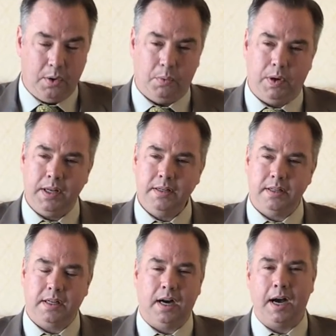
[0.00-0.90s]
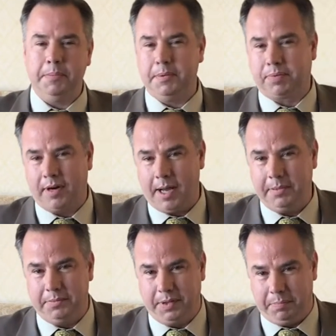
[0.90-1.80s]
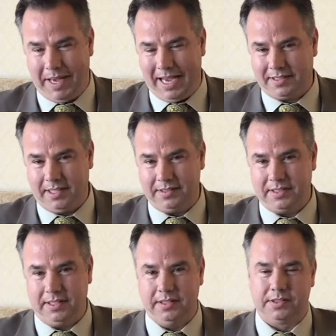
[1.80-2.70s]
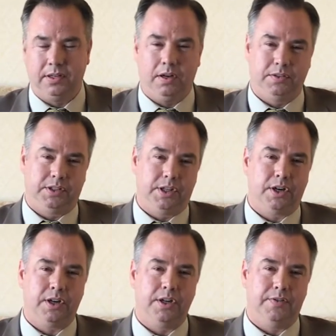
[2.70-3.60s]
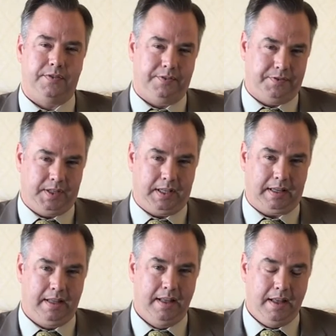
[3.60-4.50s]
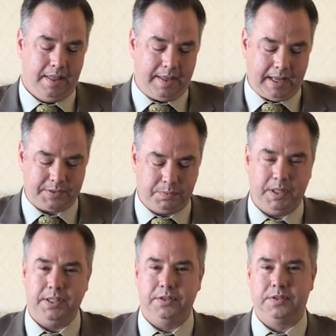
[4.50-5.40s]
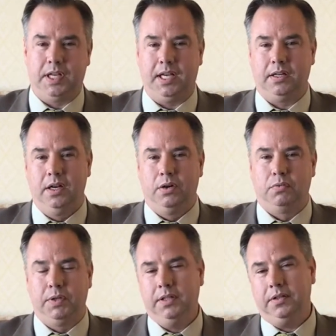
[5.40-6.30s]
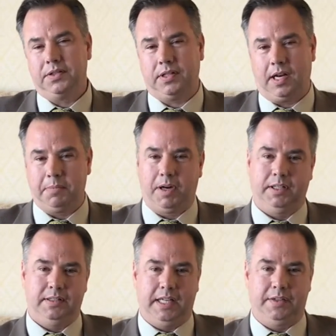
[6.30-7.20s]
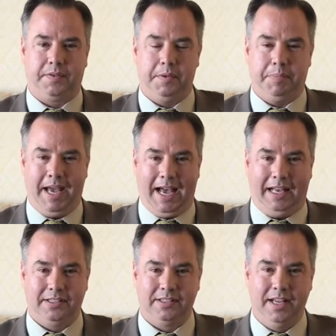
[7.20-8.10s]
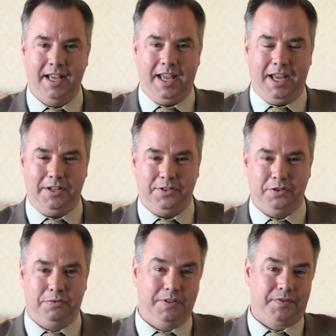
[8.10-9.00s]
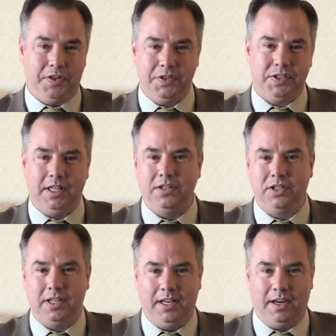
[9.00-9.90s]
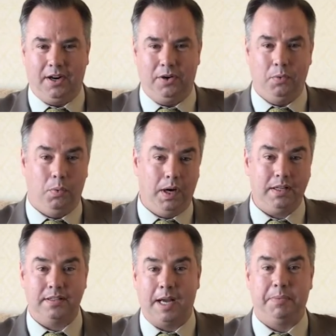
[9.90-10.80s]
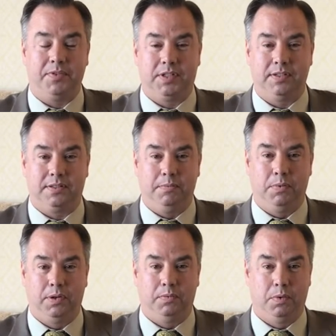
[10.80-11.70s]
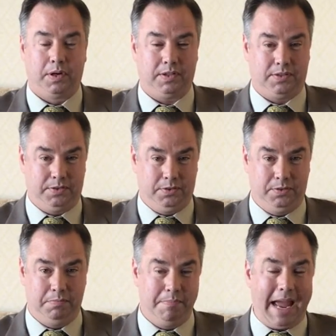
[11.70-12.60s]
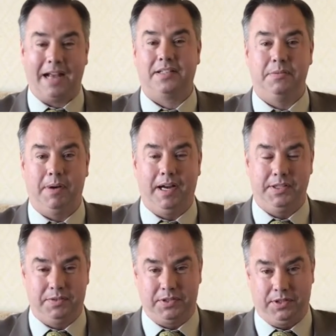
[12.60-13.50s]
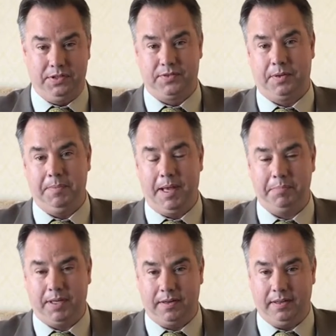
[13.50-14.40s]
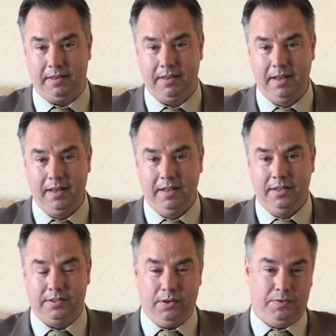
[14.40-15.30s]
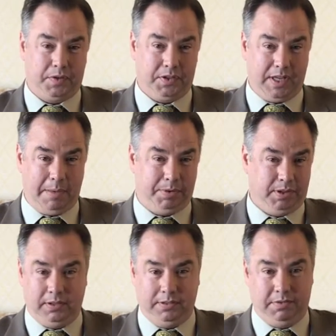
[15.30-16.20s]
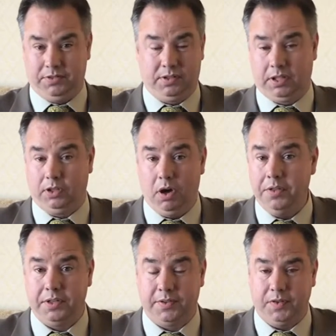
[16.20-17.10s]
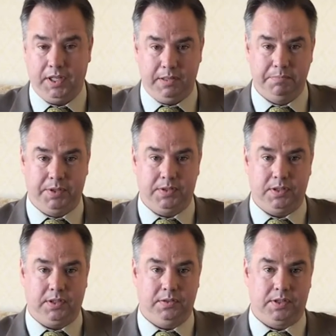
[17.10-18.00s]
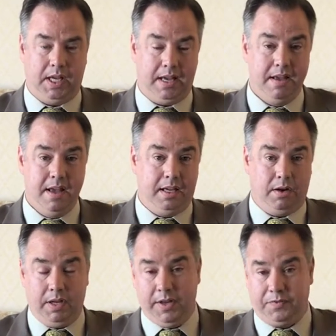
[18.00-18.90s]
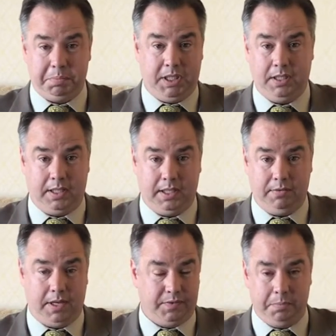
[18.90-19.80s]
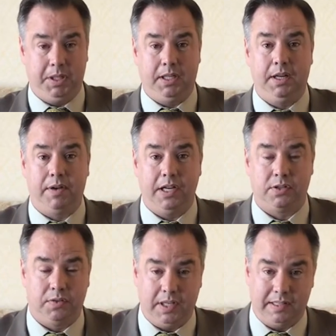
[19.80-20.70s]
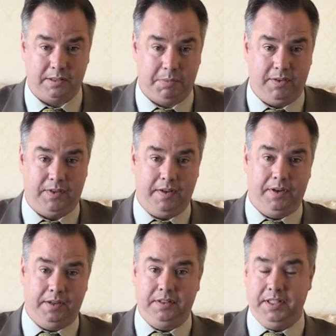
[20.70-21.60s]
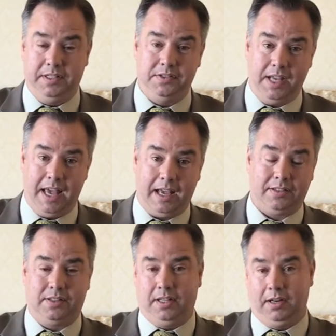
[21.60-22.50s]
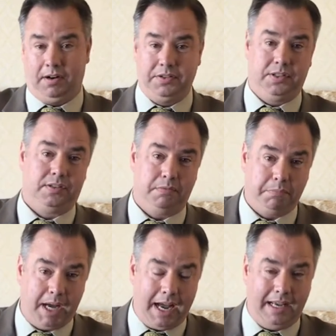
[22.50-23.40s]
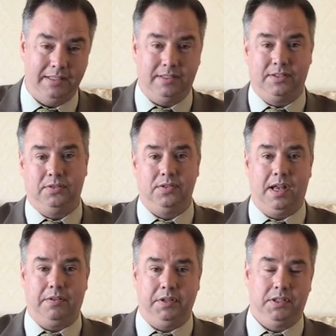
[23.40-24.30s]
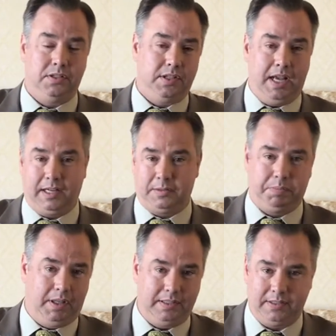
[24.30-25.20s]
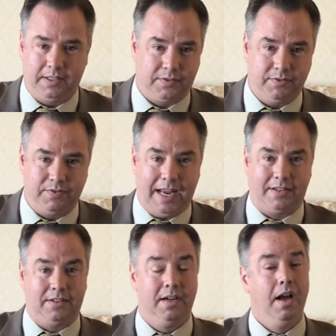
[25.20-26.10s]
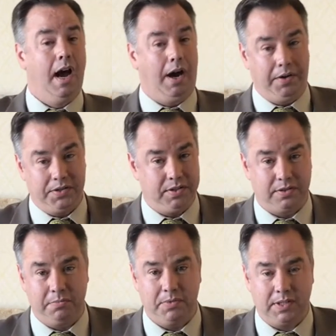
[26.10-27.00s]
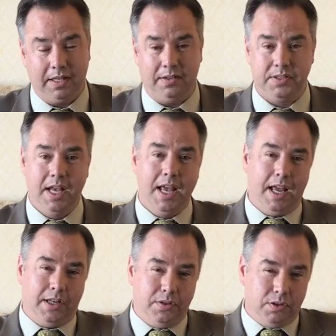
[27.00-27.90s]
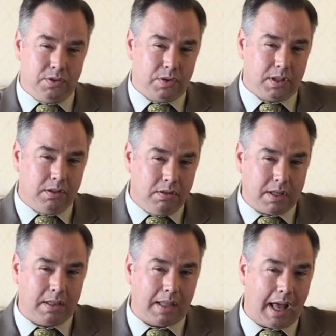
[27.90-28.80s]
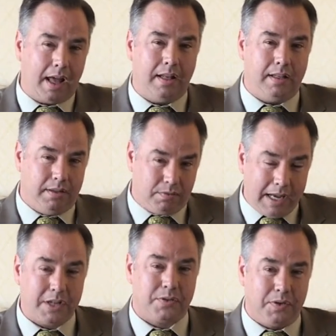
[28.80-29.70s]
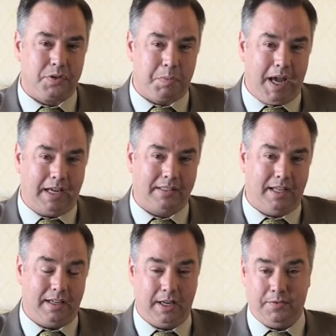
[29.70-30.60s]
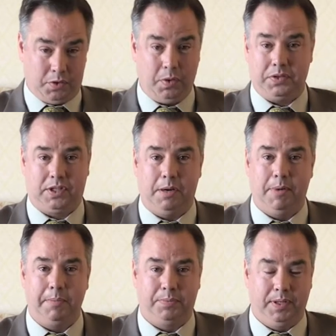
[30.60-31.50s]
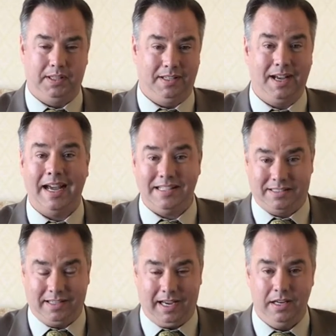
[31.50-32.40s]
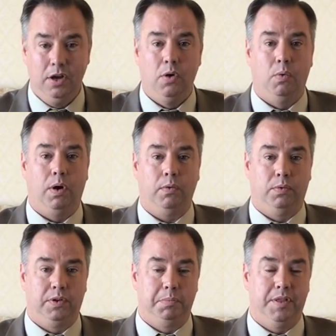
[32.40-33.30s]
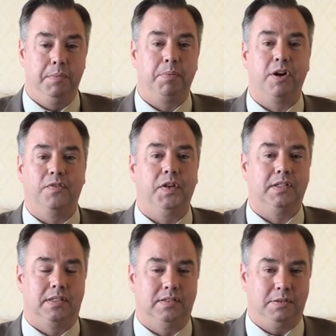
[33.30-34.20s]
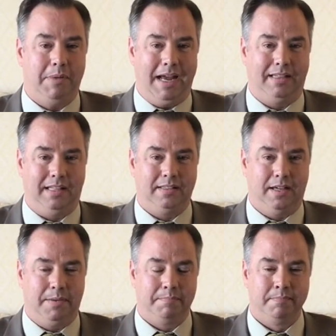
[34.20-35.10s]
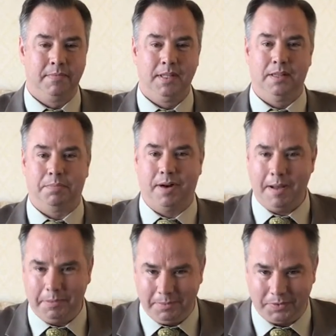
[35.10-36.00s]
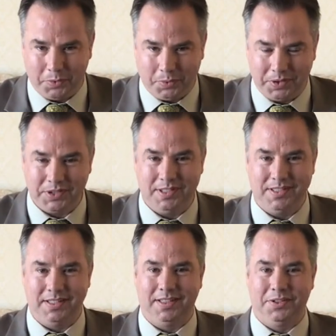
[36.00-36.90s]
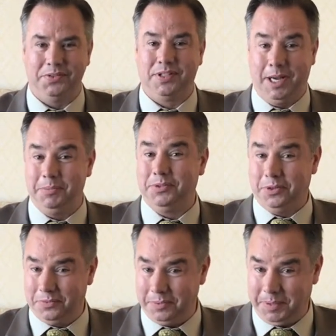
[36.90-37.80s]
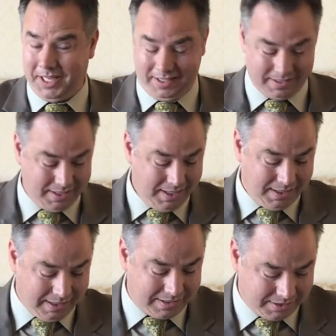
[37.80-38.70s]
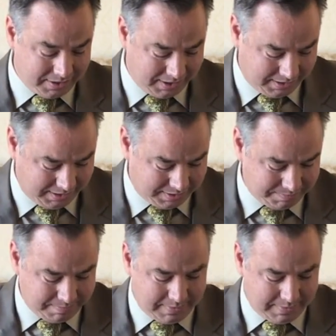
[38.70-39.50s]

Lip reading: One common problem with backtesting is called curve fitting. That's when you take real stock market data from the past and you reverse engineer what type of system would have worked to maximize returns from that period. So for example, you just look at all the different inputs and you say, if the P&E ratio of the S&P 500 is X, then our system buys. As soon as that reaches X plus a different factor, our system sells. And you can look at that in retrospect and of course come up with, in hindsight, what would have been the perfect system at that time. The problem, of course, is that those times don't repeat. Let's look at this.